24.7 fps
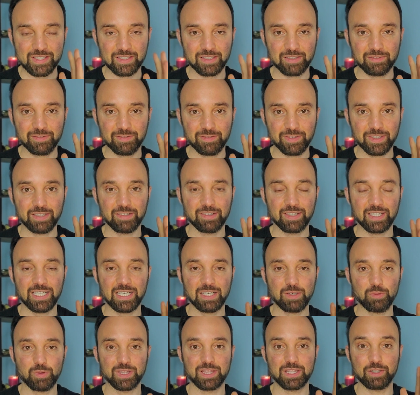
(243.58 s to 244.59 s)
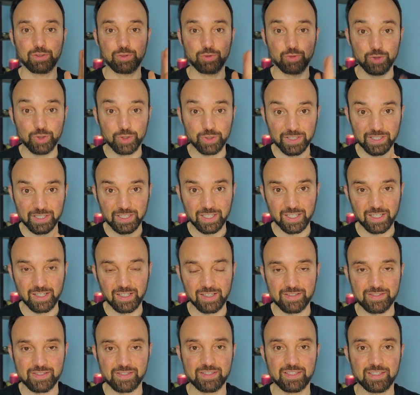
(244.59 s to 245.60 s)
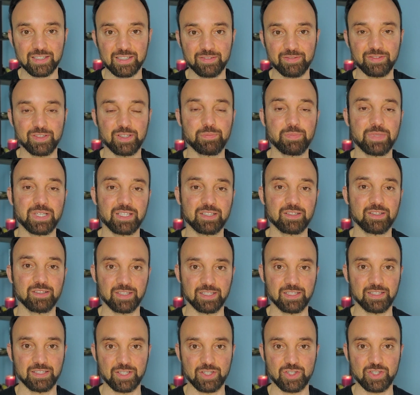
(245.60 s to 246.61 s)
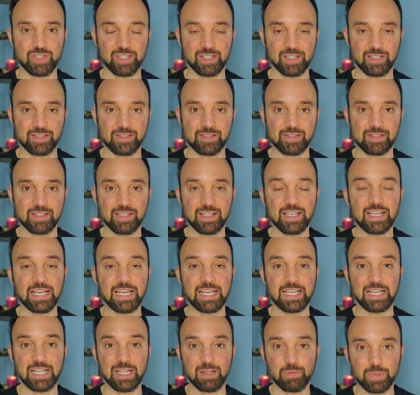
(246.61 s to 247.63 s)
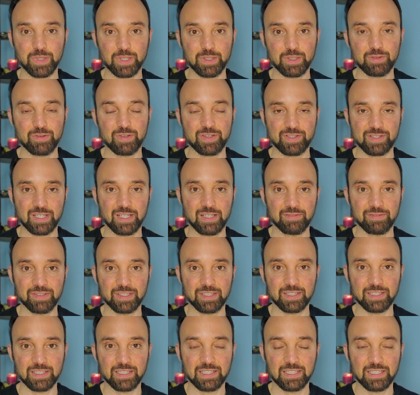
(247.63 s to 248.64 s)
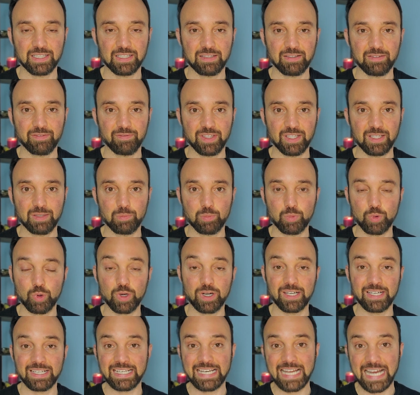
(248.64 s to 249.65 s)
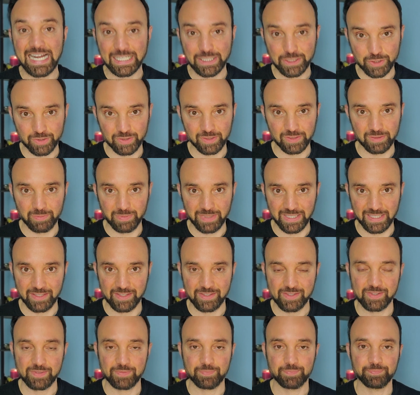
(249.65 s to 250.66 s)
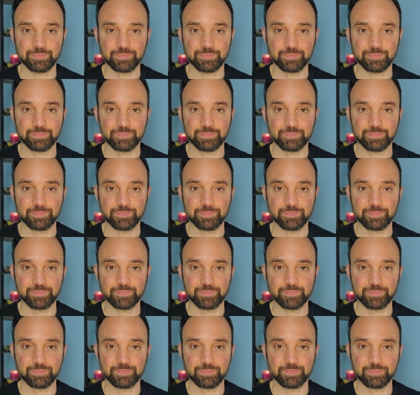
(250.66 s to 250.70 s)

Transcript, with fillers: on figuring out what the root cause of your medical condition is and helping you resolve it via more natural means.